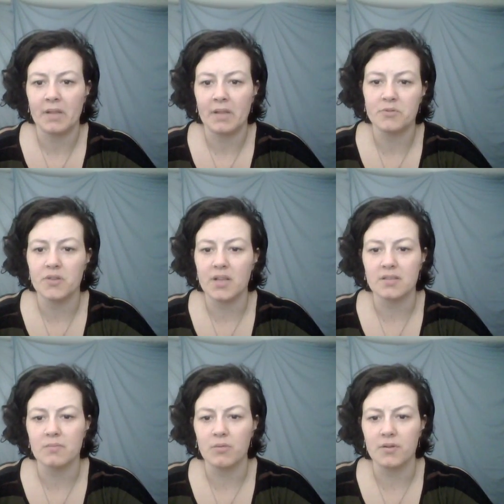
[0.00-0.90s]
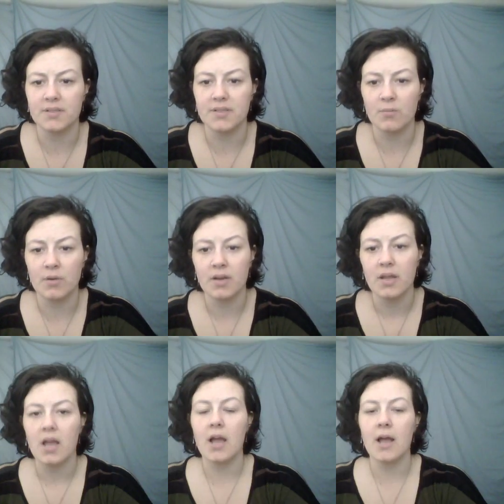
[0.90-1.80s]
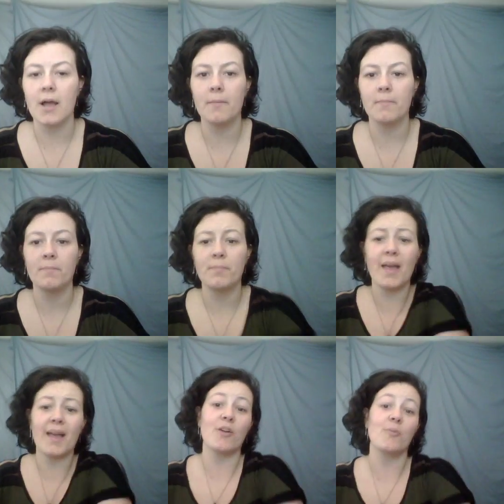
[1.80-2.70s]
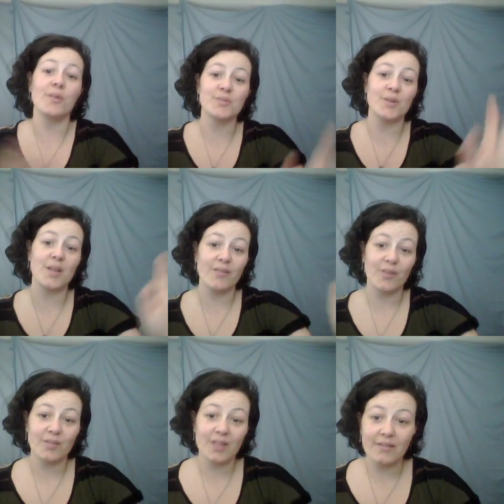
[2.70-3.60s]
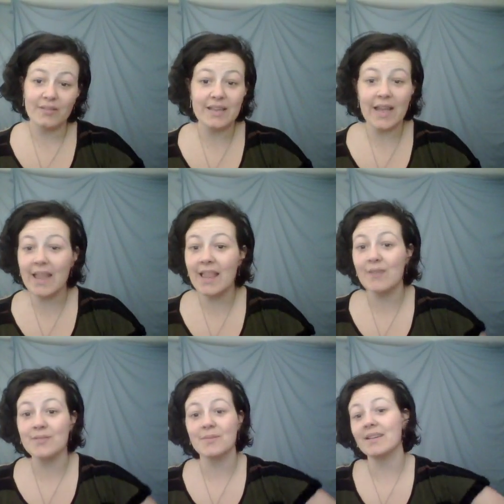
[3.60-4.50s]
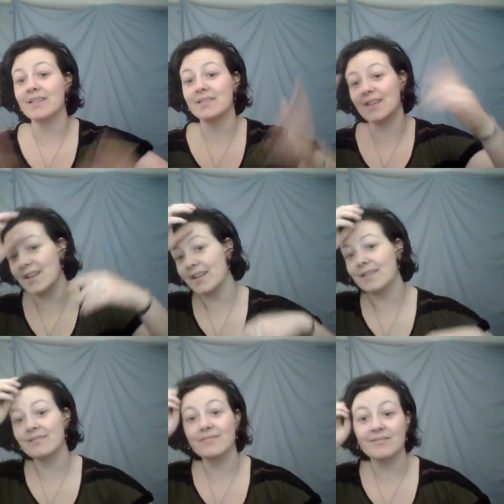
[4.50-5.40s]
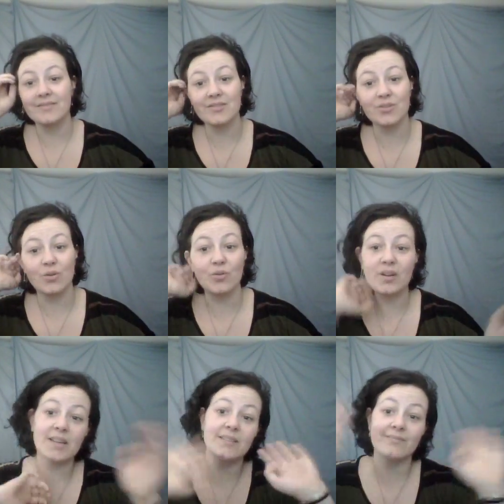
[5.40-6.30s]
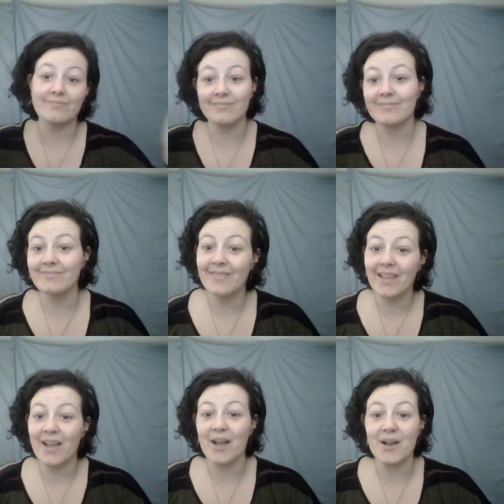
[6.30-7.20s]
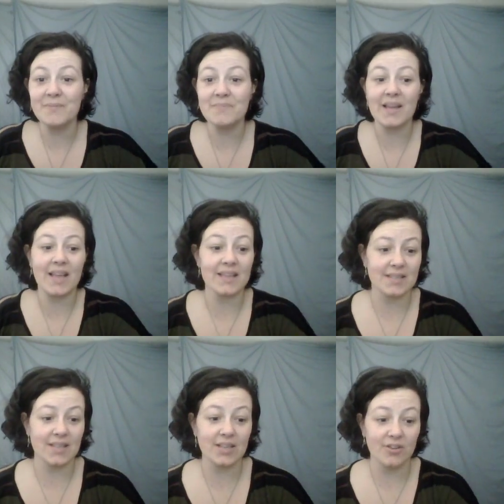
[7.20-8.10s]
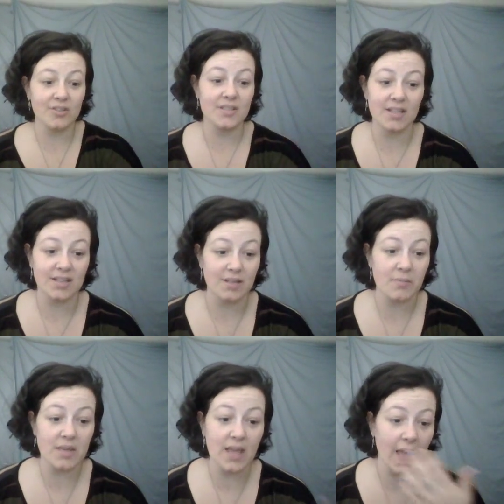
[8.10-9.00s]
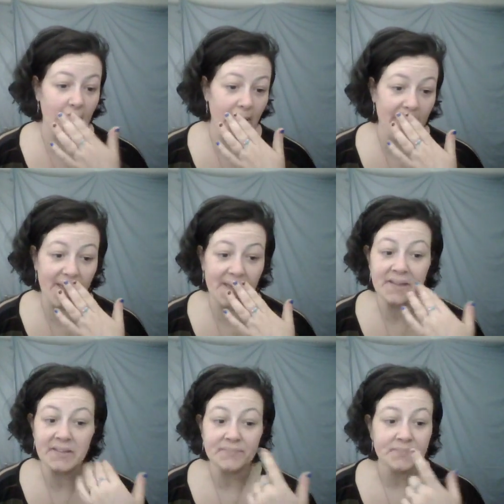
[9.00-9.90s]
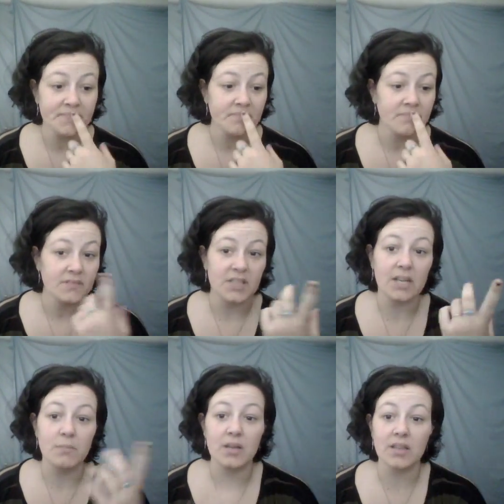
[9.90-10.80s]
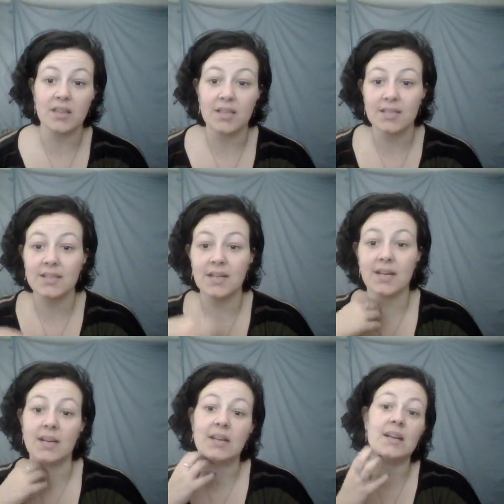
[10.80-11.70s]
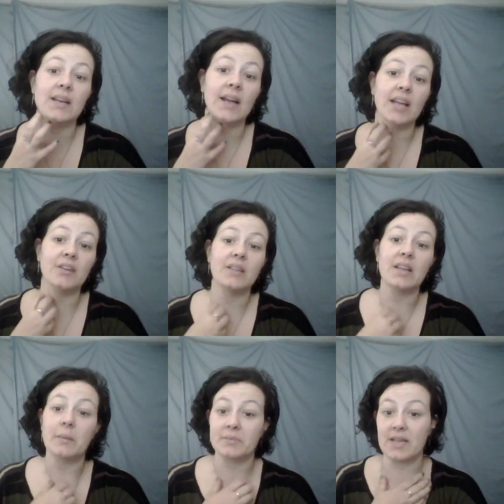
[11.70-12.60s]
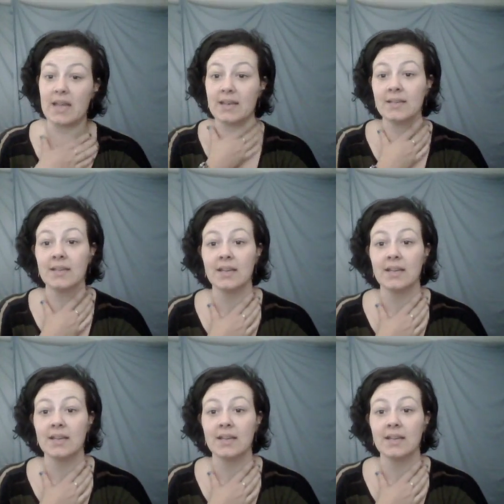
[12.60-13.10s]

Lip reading: I'm sure that's important to someone. But yeah, I hope you guys are all having a lovely day. That was my exciting story. I guess it could technically be a 10-month IUD update.